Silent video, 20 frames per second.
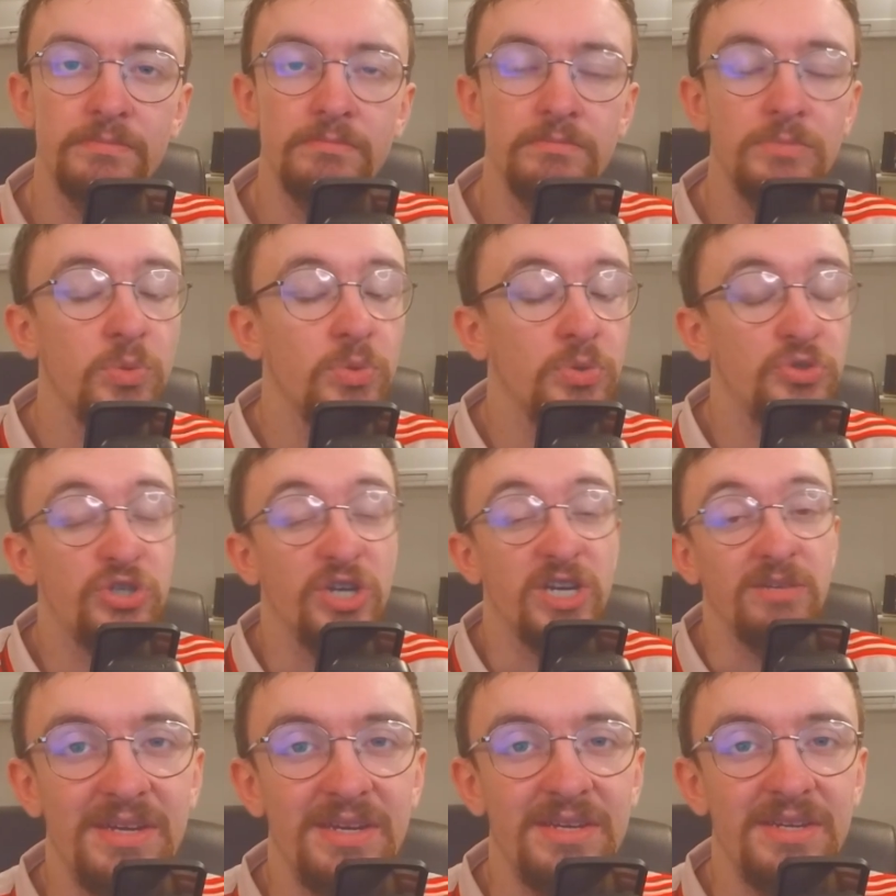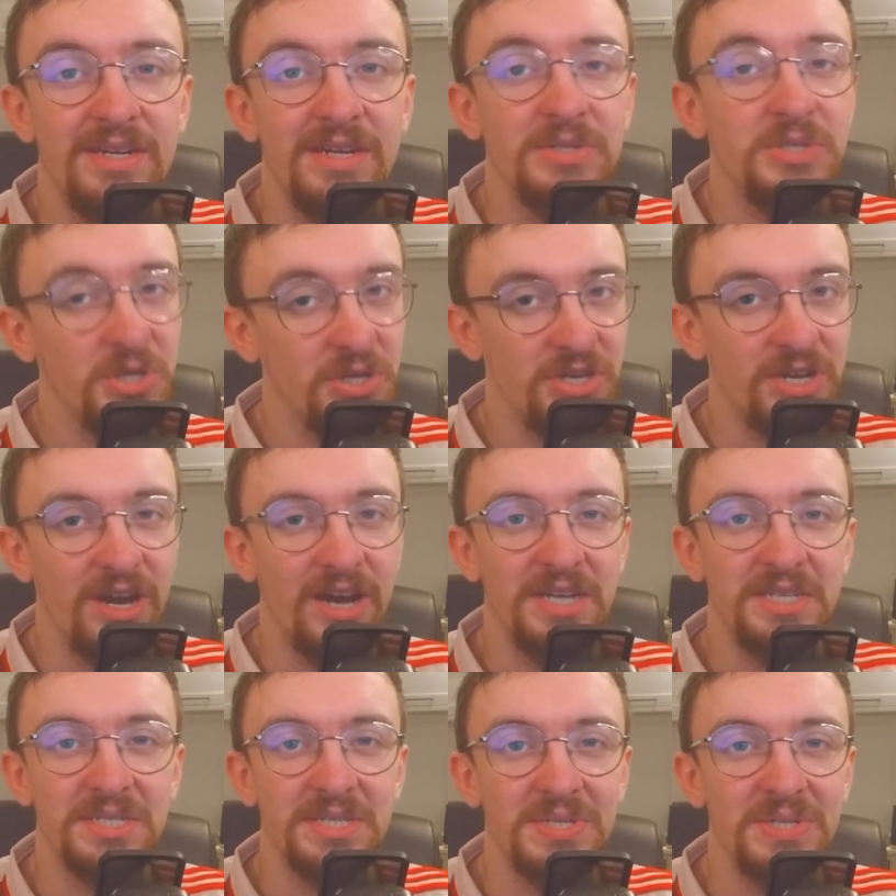But we'll see. I'll see you
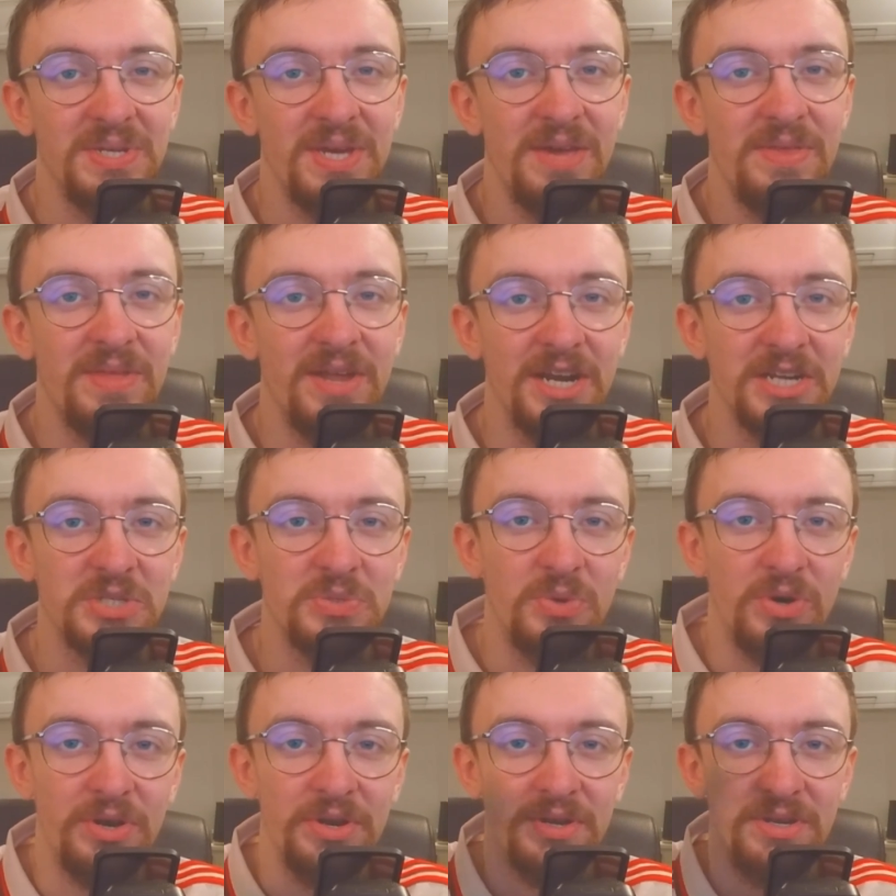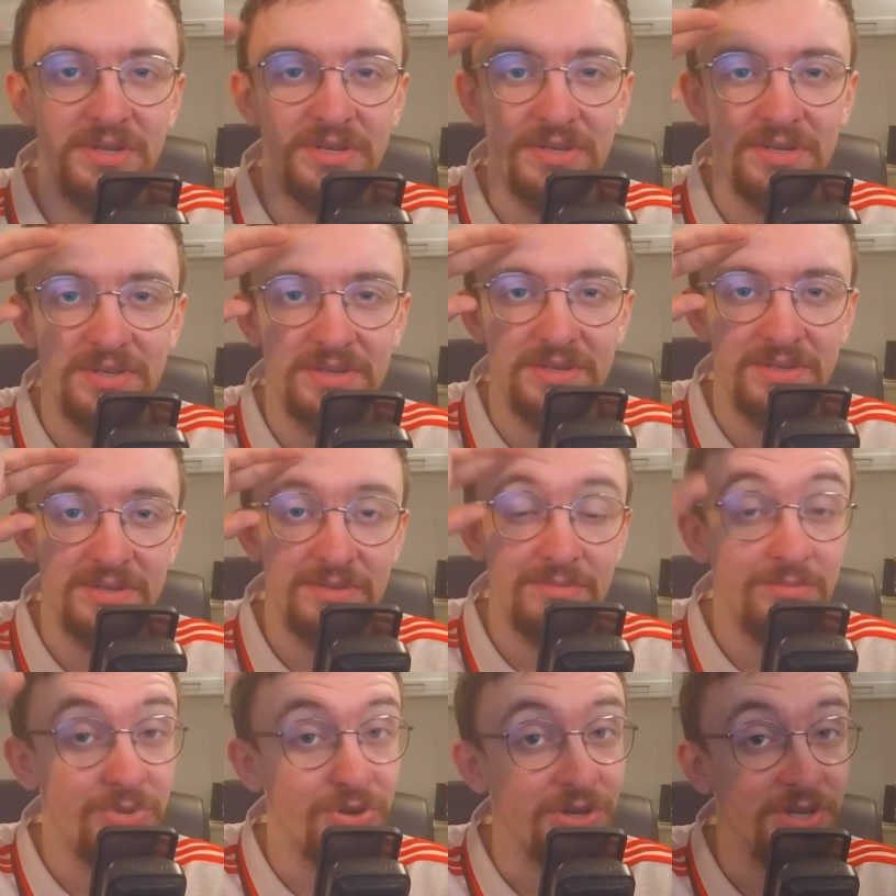guys in the next one.
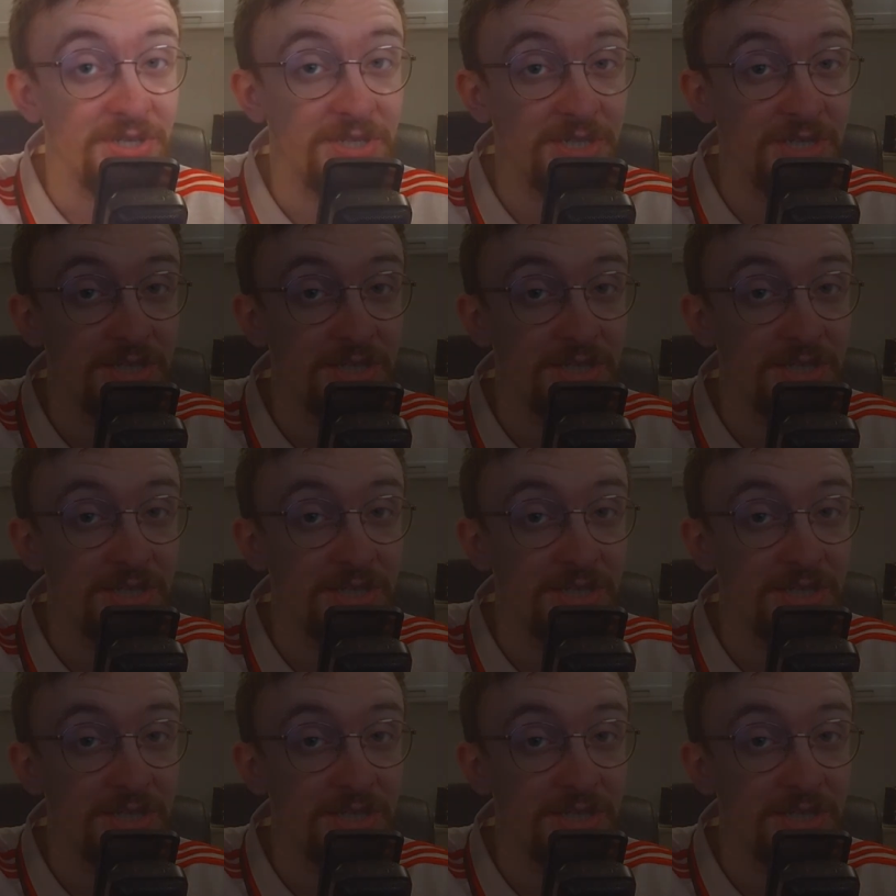Peace.